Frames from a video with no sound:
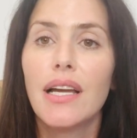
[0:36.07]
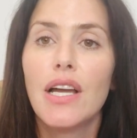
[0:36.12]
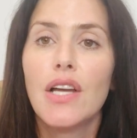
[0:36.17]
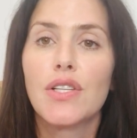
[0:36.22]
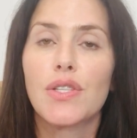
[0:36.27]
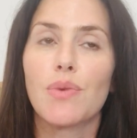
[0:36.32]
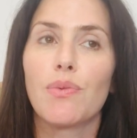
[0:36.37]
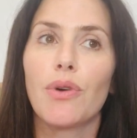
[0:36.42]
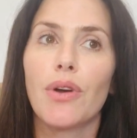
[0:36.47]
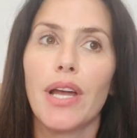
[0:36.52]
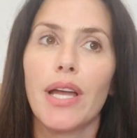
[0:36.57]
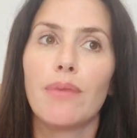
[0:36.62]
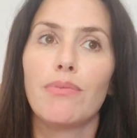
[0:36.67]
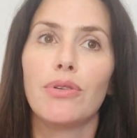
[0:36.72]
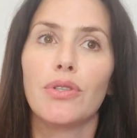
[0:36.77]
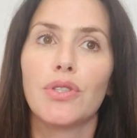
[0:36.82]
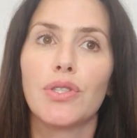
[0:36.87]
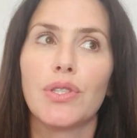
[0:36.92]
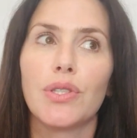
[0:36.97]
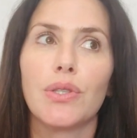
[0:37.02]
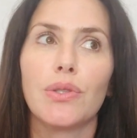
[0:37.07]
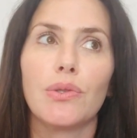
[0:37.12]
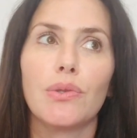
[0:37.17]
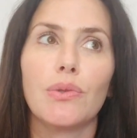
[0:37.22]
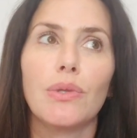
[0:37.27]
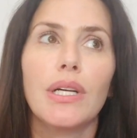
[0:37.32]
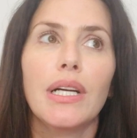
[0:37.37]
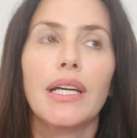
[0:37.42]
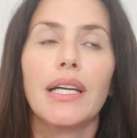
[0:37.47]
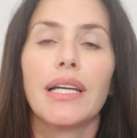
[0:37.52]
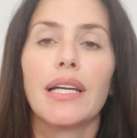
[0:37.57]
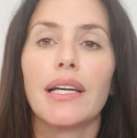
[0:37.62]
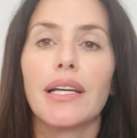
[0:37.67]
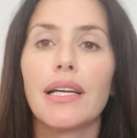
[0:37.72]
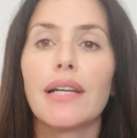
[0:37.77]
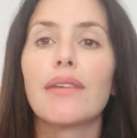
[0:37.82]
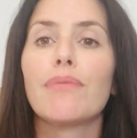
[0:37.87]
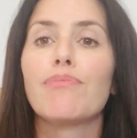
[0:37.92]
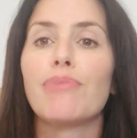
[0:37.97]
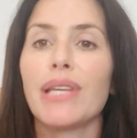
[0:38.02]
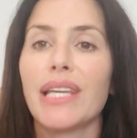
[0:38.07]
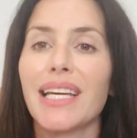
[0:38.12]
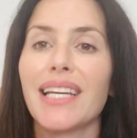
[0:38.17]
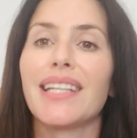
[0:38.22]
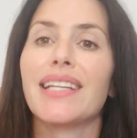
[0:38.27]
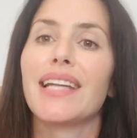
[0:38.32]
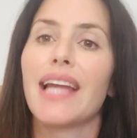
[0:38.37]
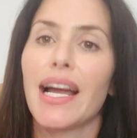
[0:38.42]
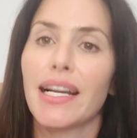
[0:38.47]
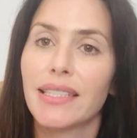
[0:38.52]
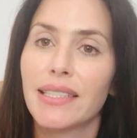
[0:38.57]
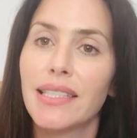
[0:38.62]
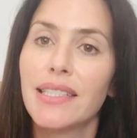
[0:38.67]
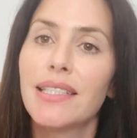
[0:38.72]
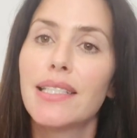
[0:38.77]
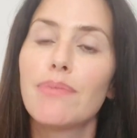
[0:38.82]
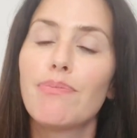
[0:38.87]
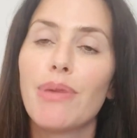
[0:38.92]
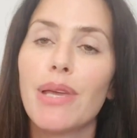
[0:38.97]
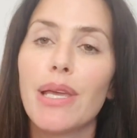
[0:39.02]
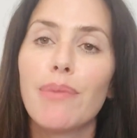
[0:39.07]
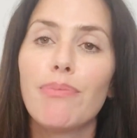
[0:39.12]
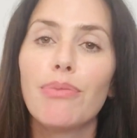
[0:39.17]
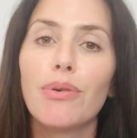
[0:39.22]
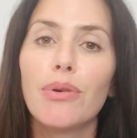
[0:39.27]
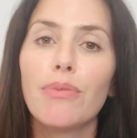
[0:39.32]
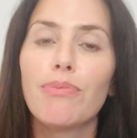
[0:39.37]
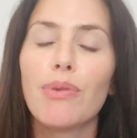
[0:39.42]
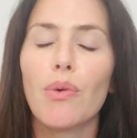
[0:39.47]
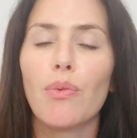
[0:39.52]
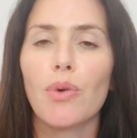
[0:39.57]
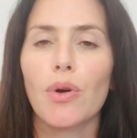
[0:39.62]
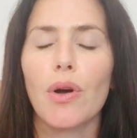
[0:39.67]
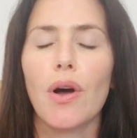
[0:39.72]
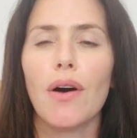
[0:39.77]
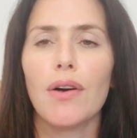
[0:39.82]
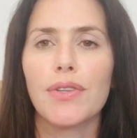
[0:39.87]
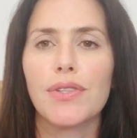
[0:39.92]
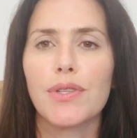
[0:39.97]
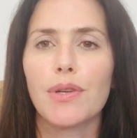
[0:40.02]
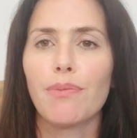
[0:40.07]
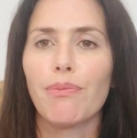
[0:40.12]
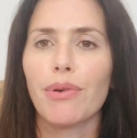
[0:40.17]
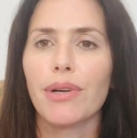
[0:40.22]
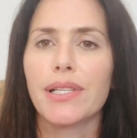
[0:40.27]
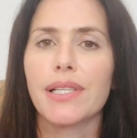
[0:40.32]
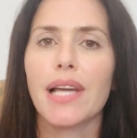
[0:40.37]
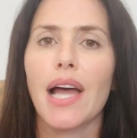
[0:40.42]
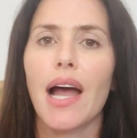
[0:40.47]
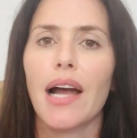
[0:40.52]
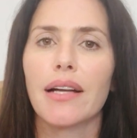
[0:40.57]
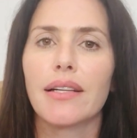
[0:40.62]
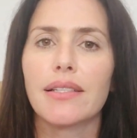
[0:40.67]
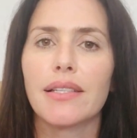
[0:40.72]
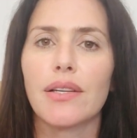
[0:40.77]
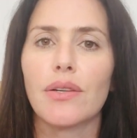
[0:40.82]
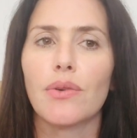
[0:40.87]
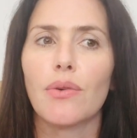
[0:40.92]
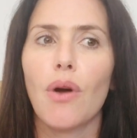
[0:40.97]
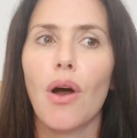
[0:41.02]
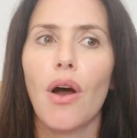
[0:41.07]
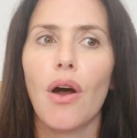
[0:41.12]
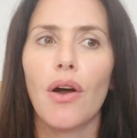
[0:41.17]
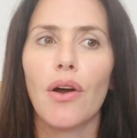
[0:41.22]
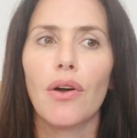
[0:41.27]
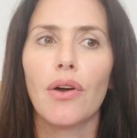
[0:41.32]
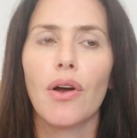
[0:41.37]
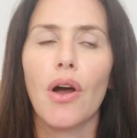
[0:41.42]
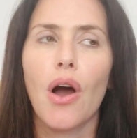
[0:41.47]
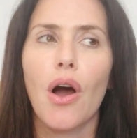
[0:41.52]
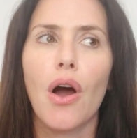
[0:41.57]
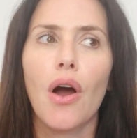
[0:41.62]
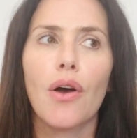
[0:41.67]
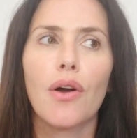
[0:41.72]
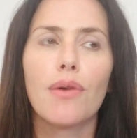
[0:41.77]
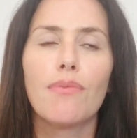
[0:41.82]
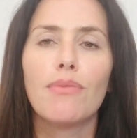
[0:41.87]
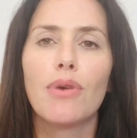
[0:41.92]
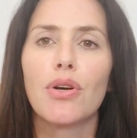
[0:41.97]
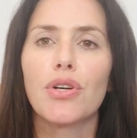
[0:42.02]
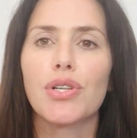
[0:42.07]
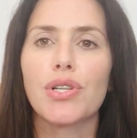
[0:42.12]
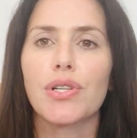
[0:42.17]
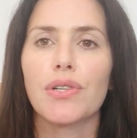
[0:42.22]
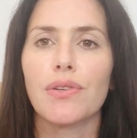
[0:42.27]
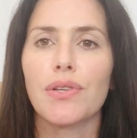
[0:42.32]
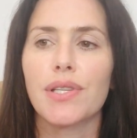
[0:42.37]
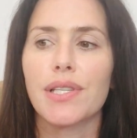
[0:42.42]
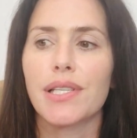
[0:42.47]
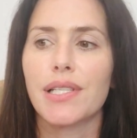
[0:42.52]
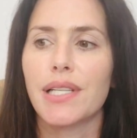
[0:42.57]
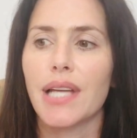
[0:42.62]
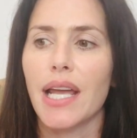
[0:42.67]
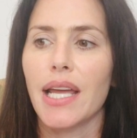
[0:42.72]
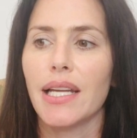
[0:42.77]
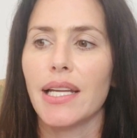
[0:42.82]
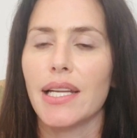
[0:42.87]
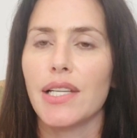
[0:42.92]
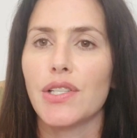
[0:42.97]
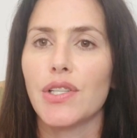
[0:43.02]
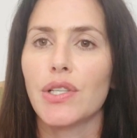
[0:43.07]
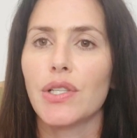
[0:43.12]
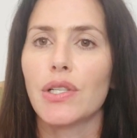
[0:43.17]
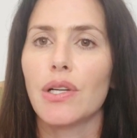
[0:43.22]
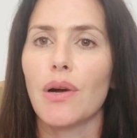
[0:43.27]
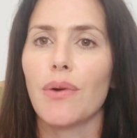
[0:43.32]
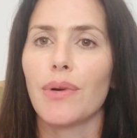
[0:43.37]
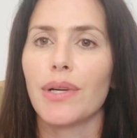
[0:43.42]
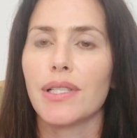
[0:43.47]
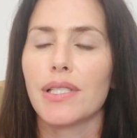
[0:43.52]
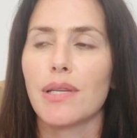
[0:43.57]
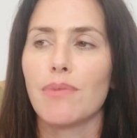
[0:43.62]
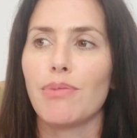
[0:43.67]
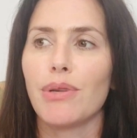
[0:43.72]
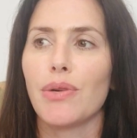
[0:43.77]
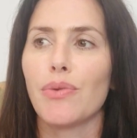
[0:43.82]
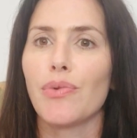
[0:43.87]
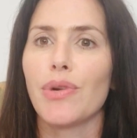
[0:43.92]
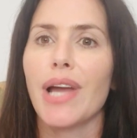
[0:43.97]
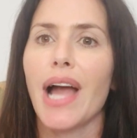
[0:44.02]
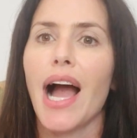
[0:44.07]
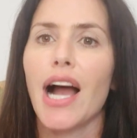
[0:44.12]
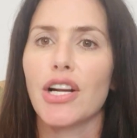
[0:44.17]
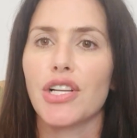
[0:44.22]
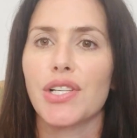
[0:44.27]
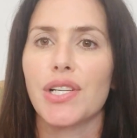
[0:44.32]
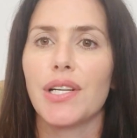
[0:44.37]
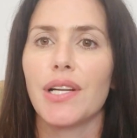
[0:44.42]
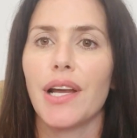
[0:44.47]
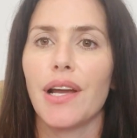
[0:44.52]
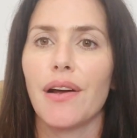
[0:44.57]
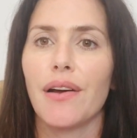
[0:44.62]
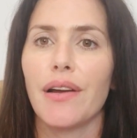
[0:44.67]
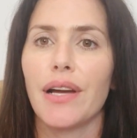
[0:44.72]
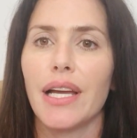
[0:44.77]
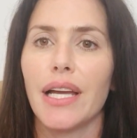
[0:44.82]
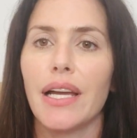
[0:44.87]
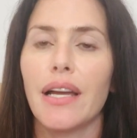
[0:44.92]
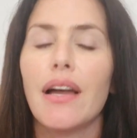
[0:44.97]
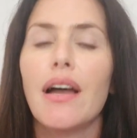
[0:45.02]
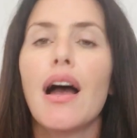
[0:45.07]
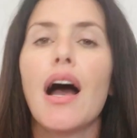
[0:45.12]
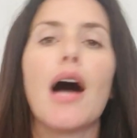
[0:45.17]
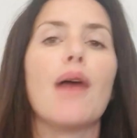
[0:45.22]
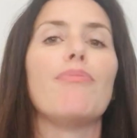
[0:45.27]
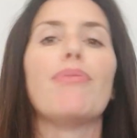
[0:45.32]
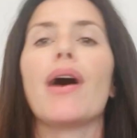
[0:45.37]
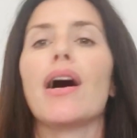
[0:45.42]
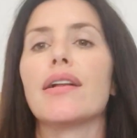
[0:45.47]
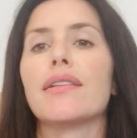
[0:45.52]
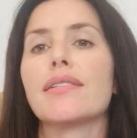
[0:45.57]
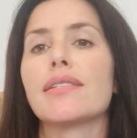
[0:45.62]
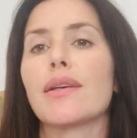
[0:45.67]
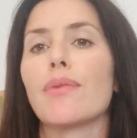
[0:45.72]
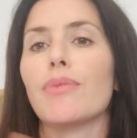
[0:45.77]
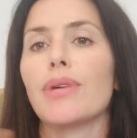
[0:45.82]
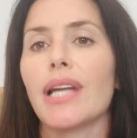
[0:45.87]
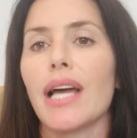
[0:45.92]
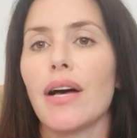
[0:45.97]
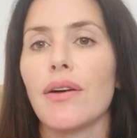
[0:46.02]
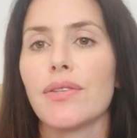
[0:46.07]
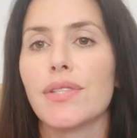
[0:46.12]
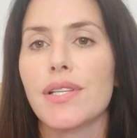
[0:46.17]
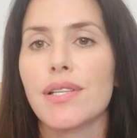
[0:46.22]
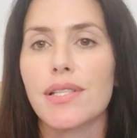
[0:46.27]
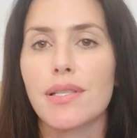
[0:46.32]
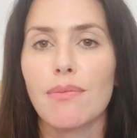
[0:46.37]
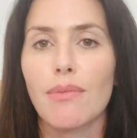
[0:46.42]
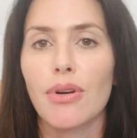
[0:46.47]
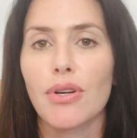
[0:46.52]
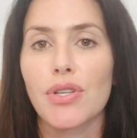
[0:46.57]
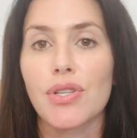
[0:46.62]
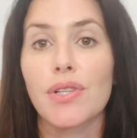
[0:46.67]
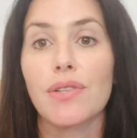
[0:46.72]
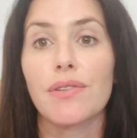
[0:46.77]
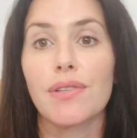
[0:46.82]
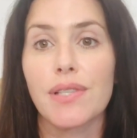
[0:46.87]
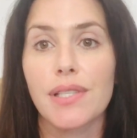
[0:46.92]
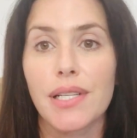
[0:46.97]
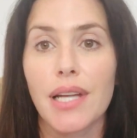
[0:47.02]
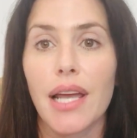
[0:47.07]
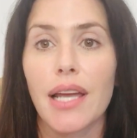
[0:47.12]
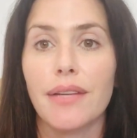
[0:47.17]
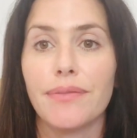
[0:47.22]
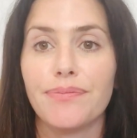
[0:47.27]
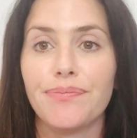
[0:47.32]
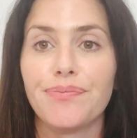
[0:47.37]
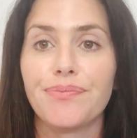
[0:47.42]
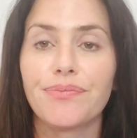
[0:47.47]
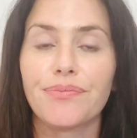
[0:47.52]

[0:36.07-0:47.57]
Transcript: So we're able to be connected to people, but we're also protected. Our emotional state isn't going to be reactionary upon someone else's emotional state.